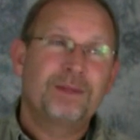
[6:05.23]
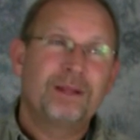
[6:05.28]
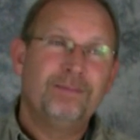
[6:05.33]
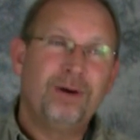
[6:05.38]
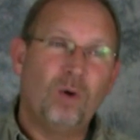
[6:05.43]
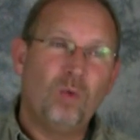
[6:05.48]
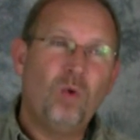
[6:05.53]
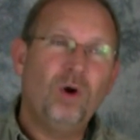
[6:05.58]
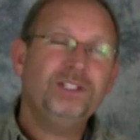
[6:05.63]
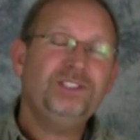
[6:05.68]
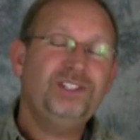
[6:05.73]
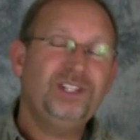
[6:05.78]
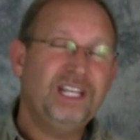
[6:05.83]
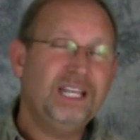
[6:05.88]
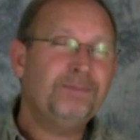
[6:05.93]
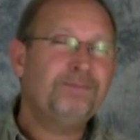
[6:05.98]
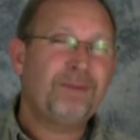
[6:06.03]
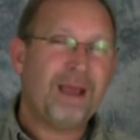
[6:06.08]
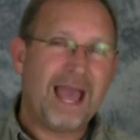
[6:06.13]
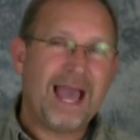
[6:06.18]
But once you
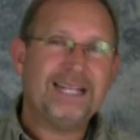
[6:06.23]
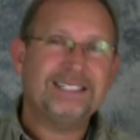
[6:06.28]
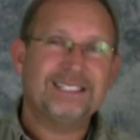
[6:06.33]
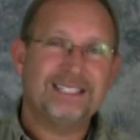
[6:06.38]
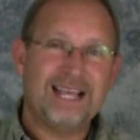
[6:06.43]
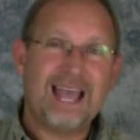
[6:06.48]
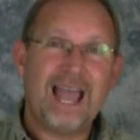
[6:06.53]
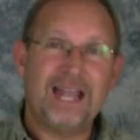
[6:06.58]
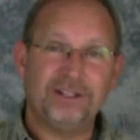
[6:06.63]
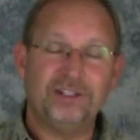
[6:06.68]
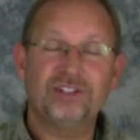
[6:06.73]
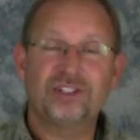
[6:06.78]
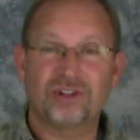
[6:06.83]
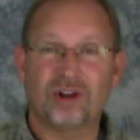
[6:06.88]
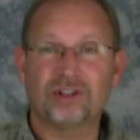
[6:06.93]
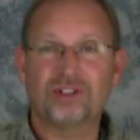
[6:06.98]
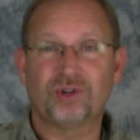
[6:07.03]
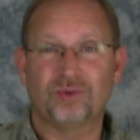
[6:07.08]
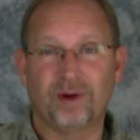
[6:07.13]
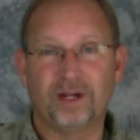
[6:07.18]
get past that, you
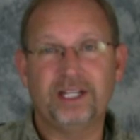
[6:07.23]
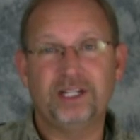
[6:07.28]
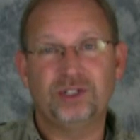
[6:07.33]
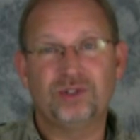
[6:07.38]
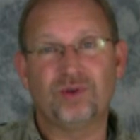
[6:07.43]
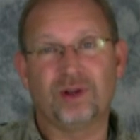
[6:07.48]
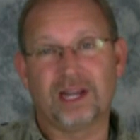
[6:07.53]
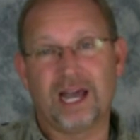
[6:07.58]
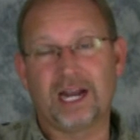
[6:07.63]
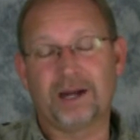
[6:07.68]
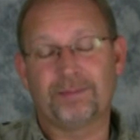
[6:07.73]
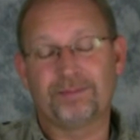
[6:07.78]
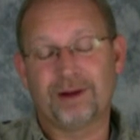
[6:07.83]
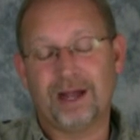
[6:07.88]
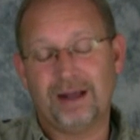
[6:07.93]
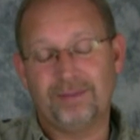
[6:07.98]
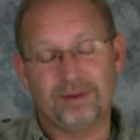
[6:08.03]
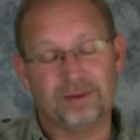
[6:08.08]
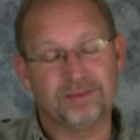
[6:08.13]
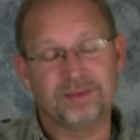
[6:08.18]
start to run into a lot of
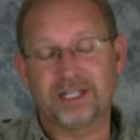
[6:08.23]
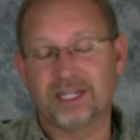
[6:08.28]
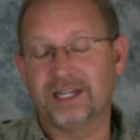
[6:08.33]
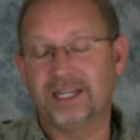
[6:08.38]
problems.